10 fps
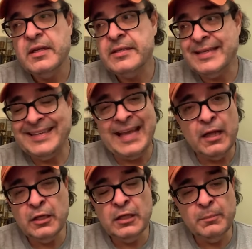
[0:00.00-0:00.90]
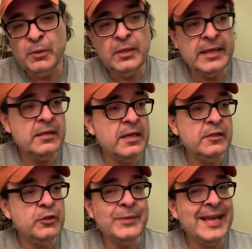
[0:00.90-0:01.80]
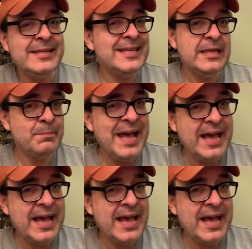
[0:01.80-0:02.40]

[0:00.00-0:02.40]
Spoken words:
it's incalculable and you can't take it